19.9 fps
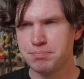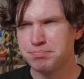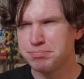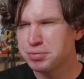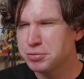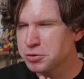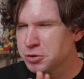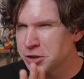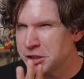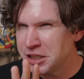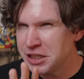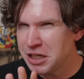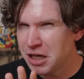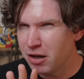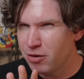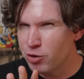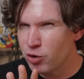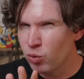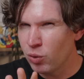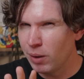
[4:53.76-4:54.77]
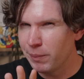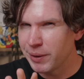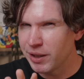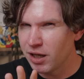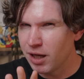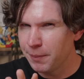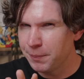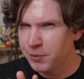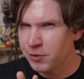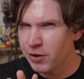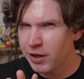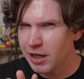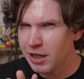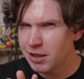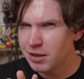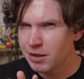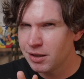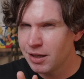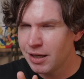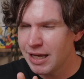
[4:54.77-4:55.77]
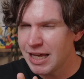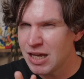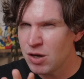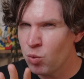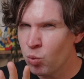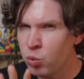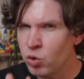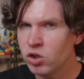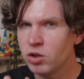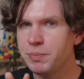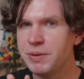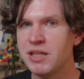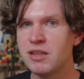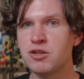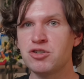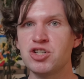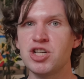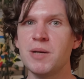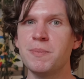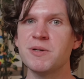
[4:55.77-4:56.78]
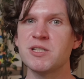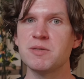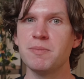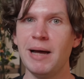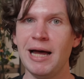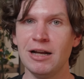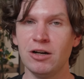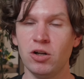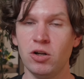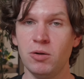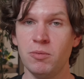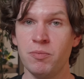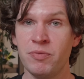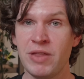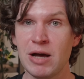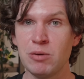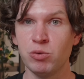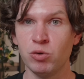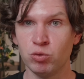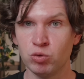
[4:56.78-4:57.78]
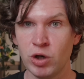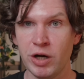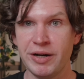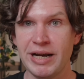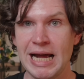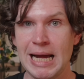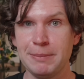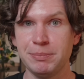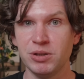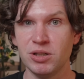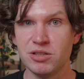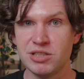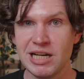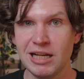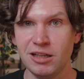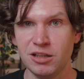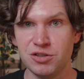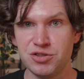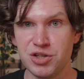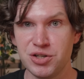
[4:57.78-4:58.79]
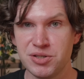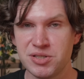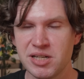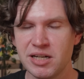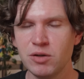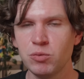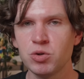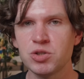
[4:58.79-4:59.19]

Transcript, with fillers: pretty underwhelming upgrade, it will be the cheapest model that will run Apple Intelligence, and it